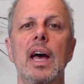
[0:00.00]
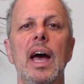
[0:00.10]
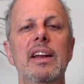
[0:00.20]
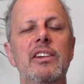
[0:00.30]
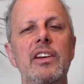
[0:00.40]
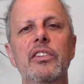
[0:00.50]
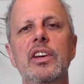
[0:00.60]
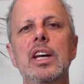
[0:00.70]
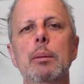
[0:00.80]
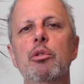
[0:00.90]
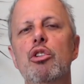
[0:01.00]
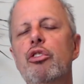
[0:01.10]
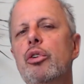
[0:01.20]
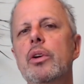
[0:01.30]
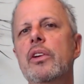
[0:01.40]
And this keeps your
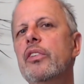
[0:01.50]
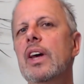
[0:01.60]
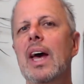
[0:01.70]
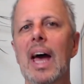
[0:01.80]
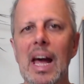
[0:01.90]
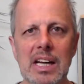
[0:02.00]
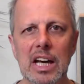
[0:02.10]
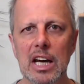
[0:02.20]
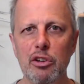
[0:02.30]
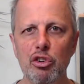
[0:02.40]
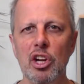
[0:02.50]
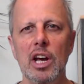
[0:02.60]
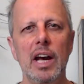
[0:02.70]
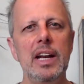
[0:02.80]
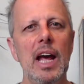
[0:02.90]
students engaged
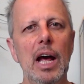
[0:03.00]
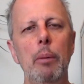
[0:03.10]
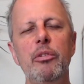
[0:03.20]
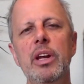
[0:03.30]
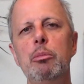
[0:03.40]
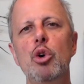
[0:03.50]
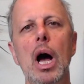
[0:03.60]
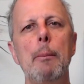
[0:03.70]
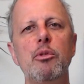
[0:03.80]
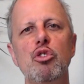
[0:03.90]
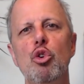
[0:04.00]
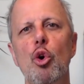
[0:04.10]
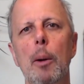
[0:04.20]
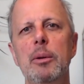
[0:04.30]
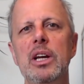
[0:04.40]
and helps them to
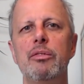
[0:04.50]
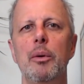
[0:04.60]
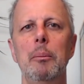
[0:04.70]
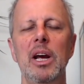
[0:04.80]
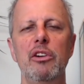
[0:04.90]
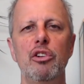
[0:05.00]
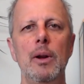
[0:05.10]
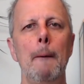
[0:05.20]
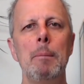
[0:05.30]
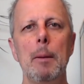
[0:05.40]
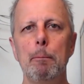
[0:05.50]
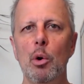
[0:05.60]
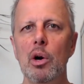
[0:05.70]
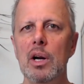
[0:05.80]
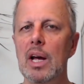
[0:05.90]
absorb the information
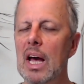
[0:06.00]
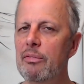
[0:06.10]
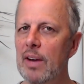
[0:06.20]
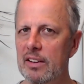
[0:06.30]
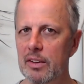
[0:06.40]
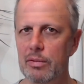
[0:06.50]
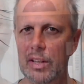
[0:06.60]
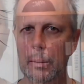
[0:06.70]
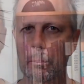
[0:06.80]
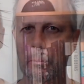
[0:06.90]
more effectively.